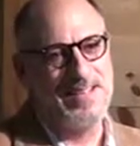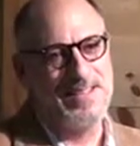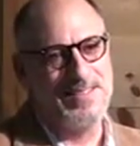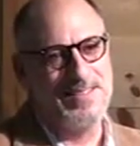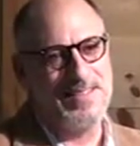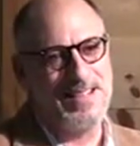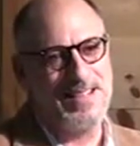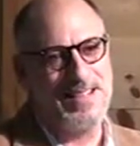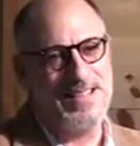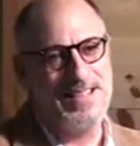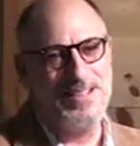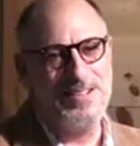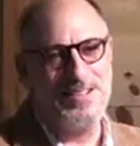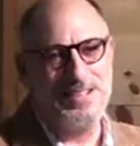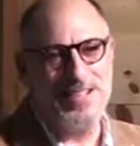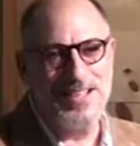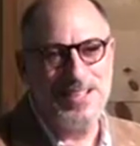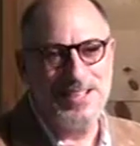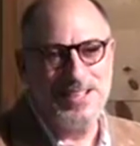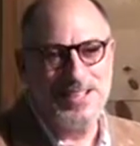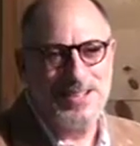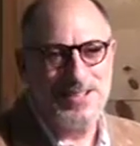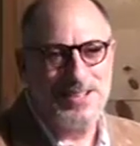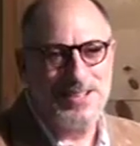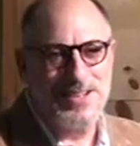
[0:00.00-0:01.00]
Right? You
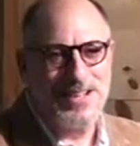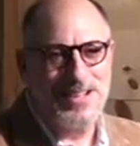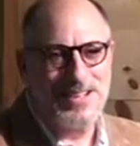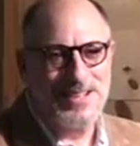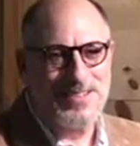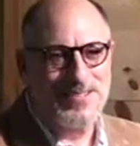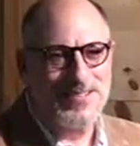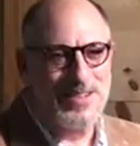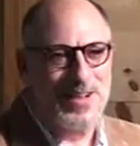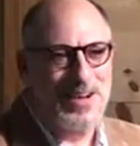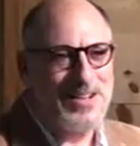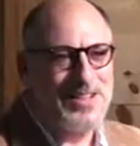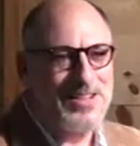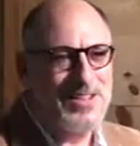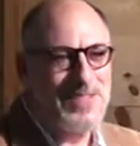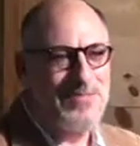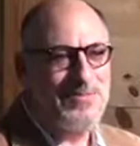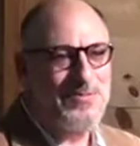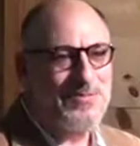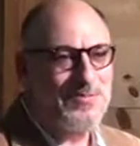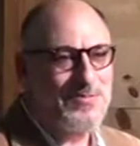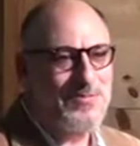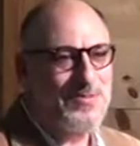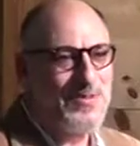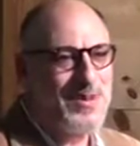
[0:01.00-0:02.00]
can do it. Run
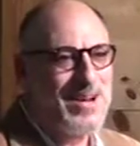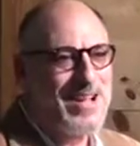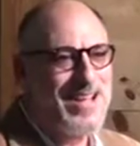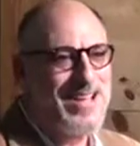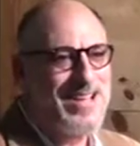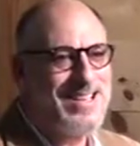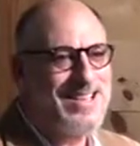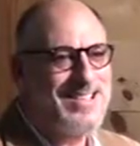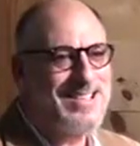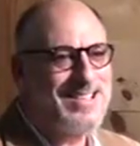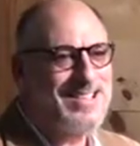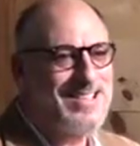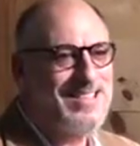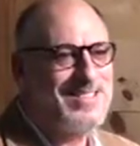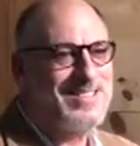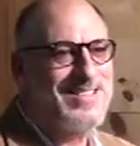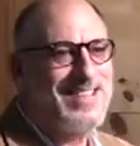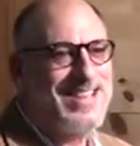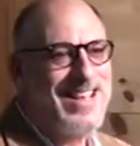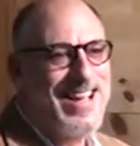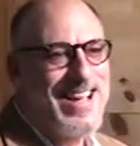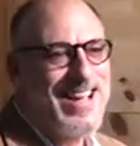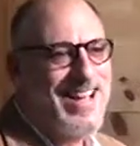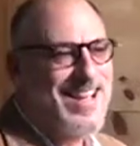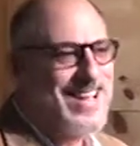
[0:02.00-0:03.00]
the race till the
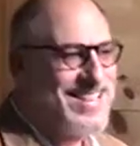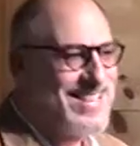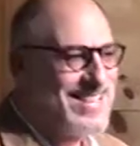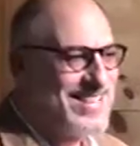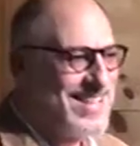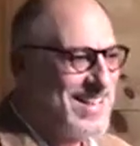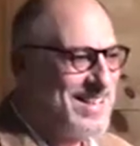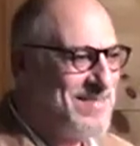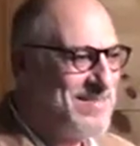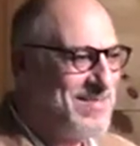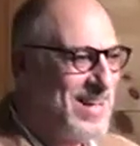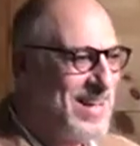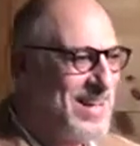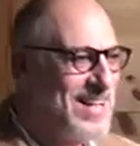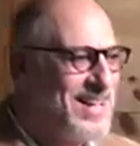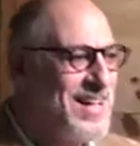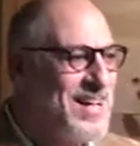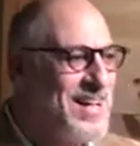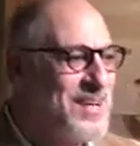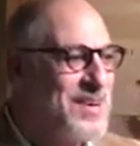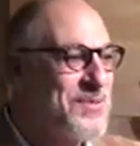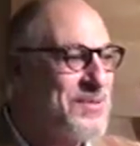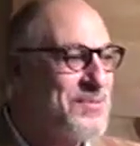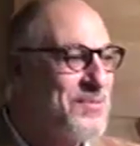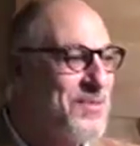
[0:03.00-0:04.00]
end.
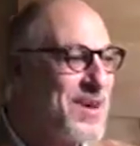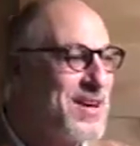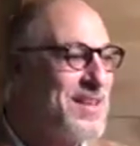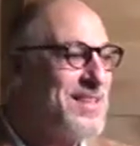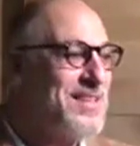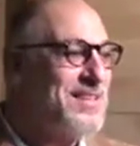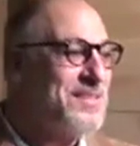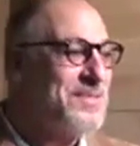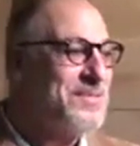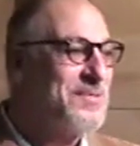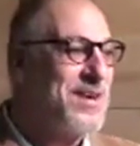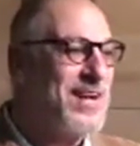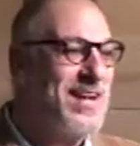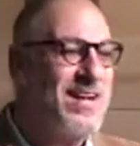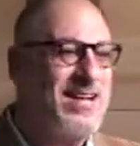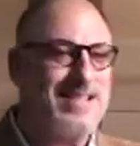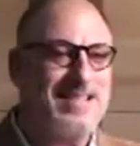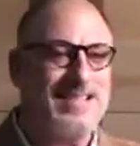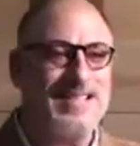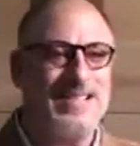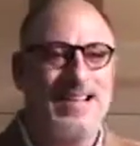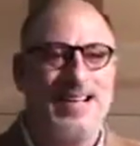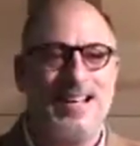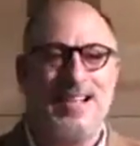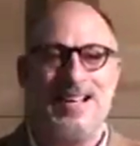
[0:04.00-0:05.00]
Amen? Run the
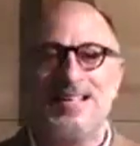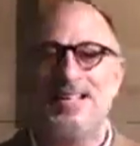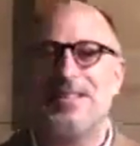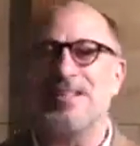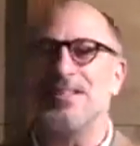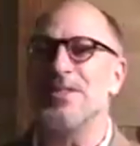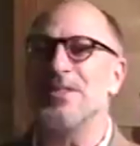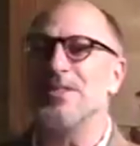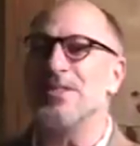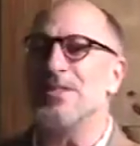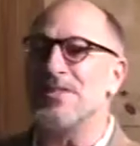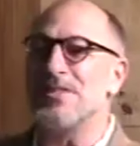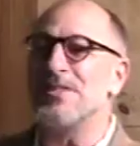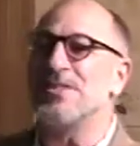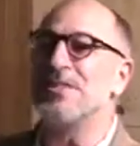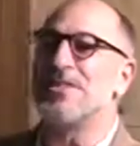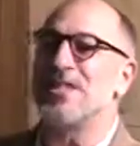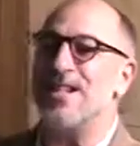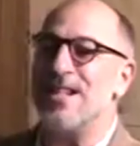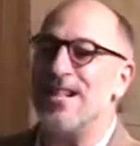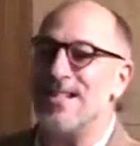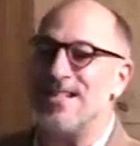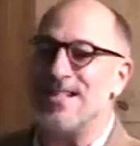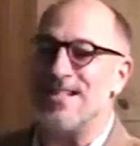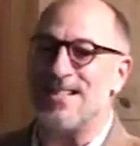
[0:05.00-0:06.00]
race till
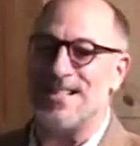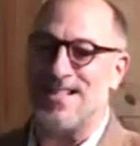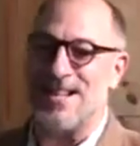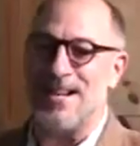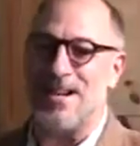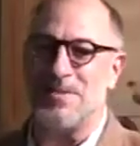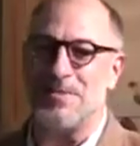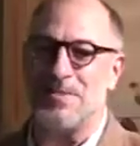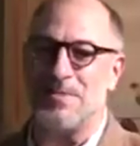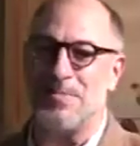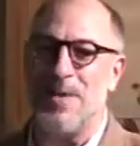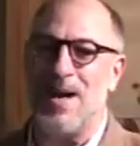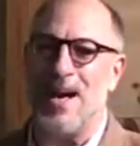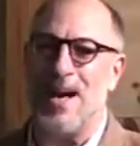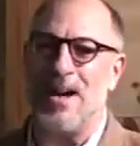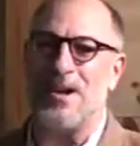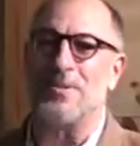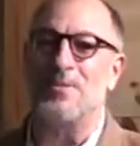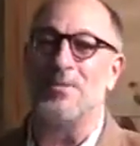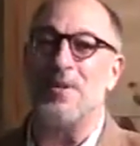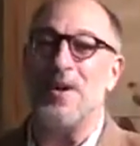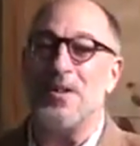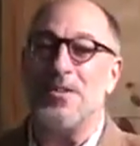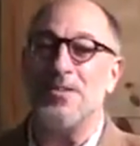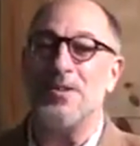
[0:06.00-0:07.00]
Jesus comes
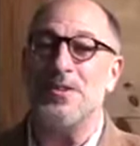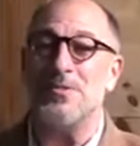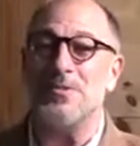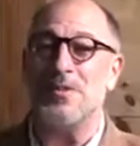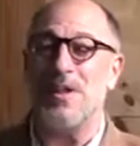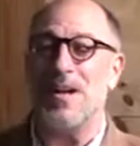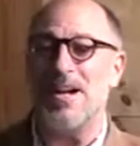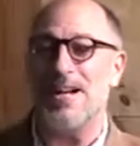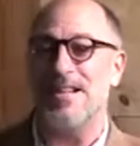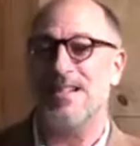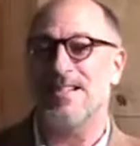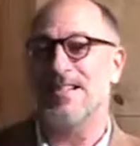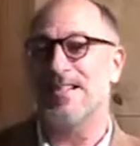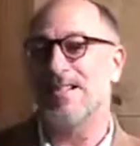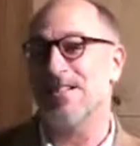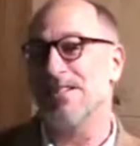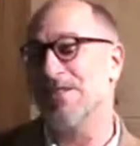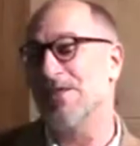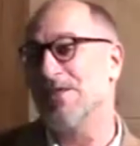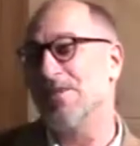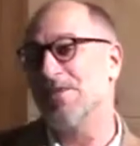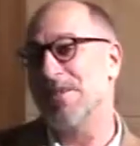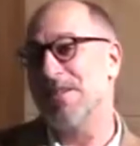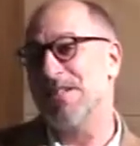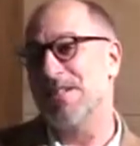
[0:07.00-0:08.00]
back. Run the race
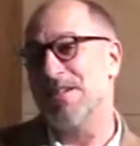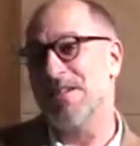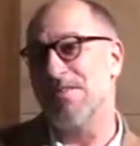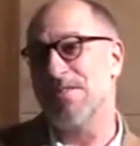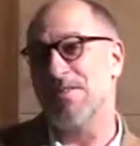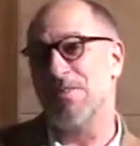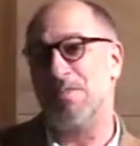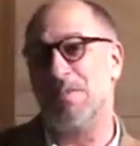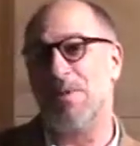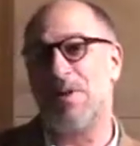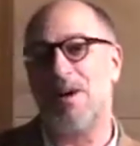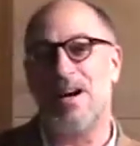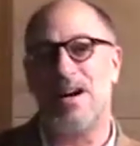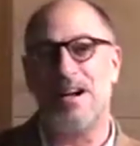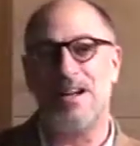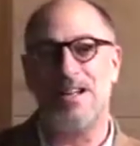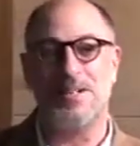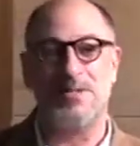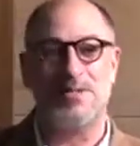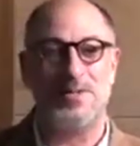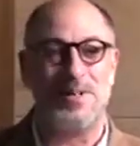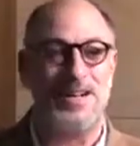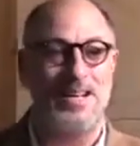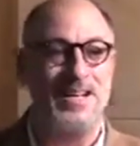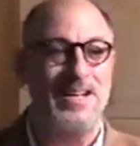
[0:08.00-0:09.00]
until you receive the
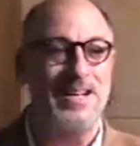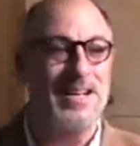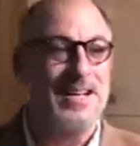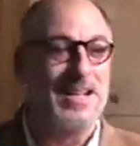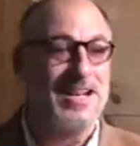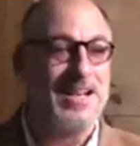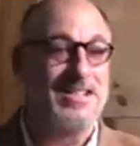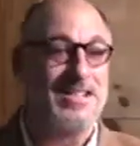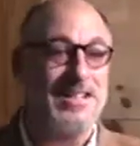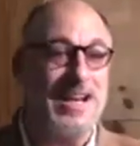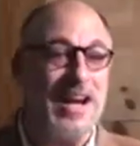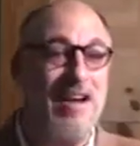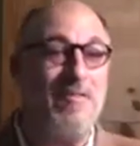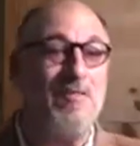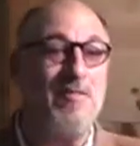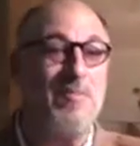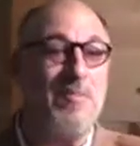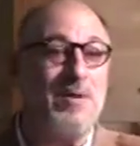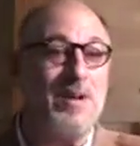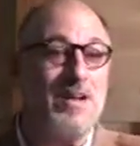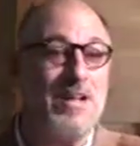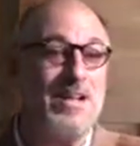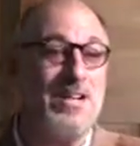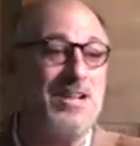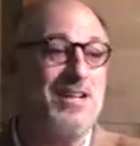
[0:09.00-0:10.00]
prize, right? Because
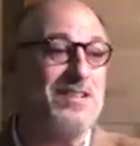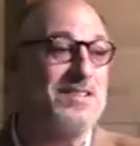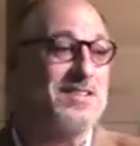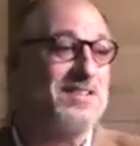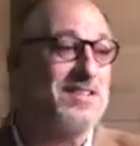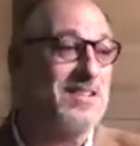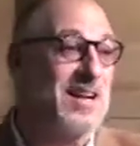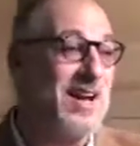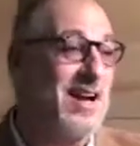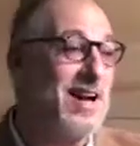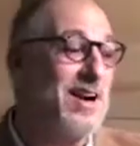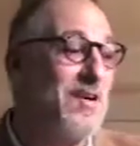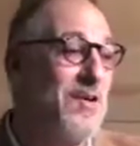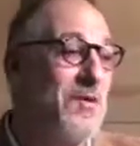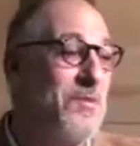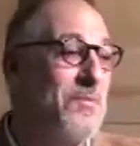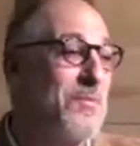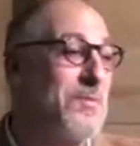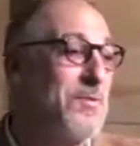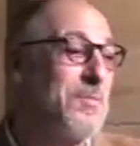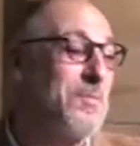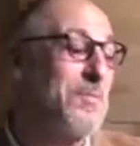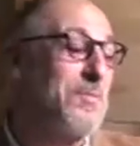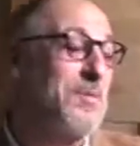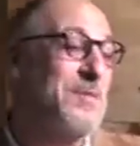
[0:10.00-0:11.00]
everybody here, I hope,
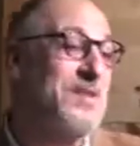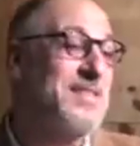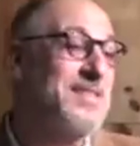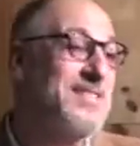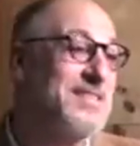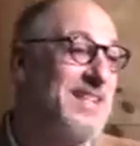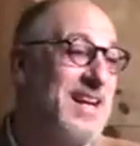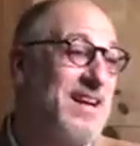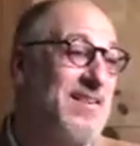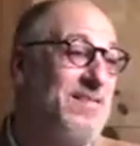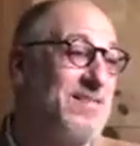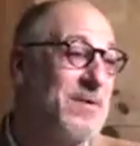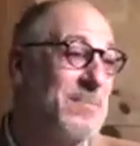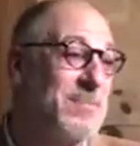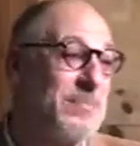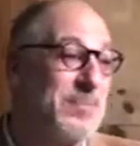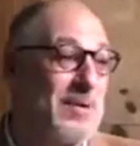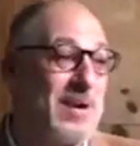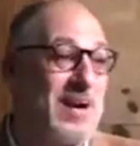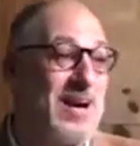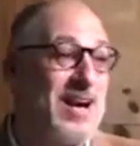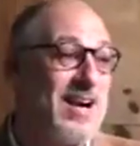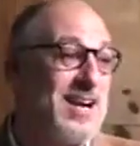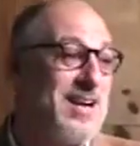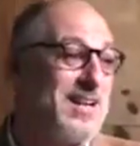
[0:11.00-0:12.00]
will receive the
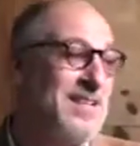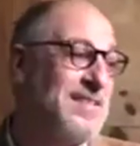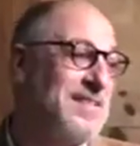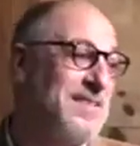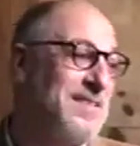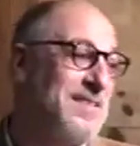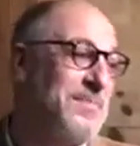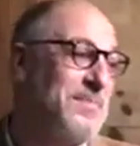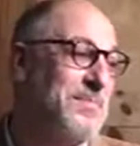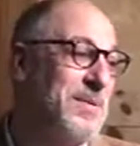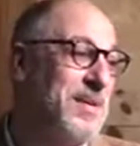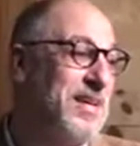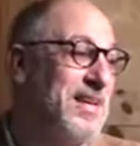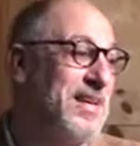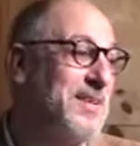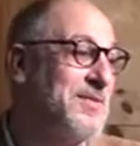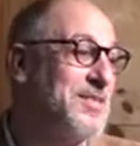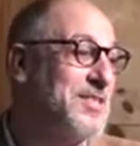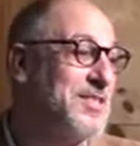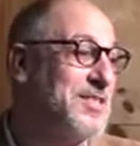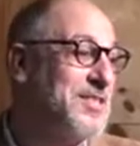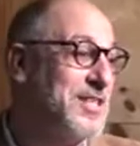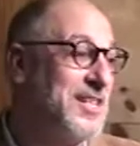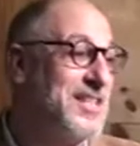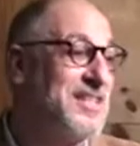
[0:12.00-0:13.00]
prize of being
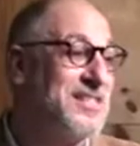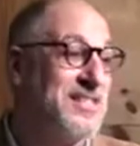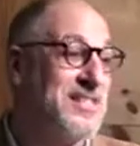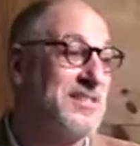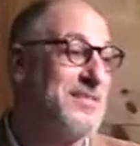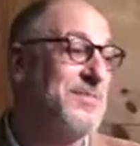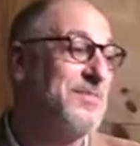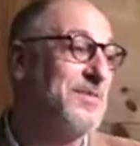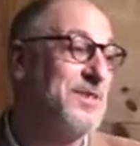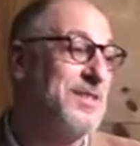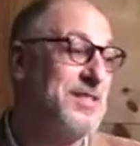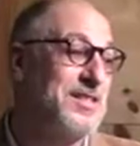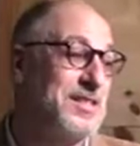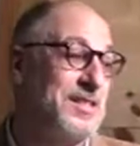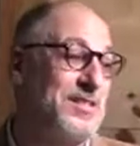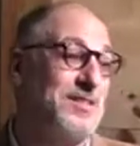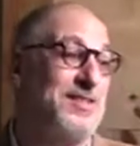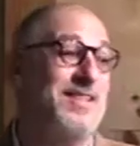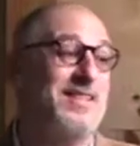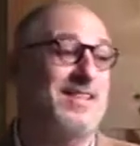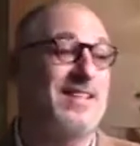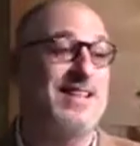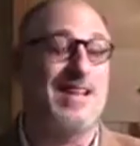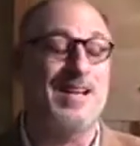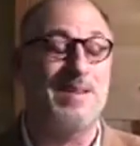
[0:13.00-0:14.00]
with Jesus for
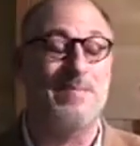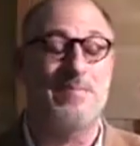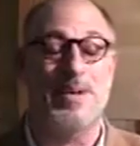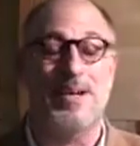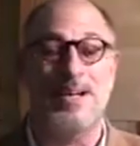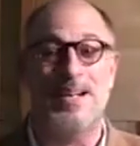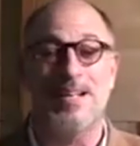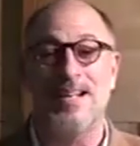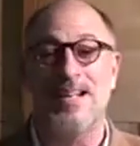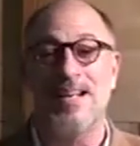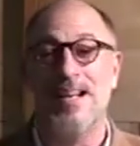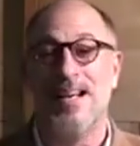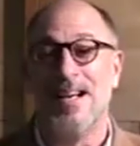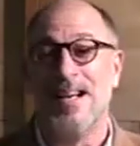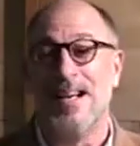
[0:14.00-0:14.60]
eternity, amen?